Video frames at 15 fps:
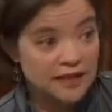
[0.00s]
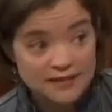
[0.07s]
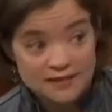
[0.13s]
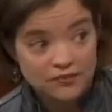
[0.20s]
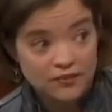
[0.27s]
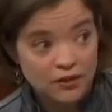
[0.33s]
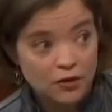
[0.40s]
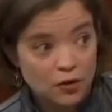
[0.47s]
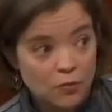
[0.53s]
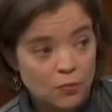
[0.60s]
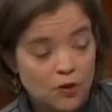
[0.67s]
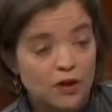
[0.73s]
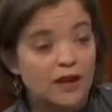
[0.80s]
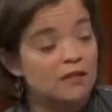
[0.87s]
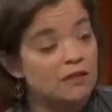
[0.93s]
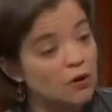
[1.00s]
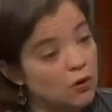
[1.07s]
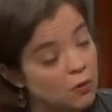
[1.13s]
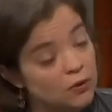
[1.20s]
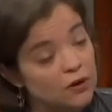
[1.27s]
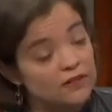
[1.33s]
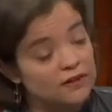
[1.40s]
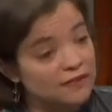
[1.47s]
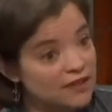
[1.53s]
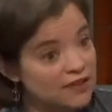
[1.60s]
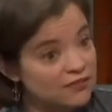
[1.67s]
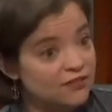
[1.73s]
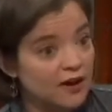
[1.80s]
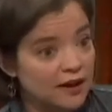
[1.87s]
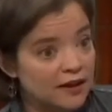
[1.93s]
of their homework, and the homework that they
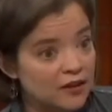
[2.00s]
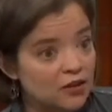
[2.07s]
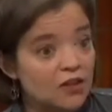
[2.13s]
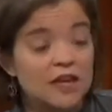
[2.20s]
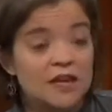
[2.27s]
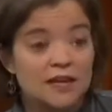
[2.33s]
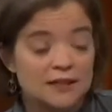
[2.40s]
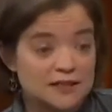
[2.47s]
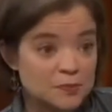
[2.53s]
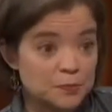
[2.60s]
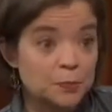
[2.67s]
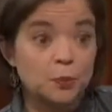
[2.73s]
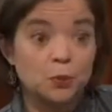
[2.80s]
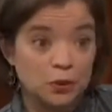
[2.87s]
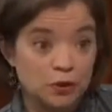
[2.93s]
file is poor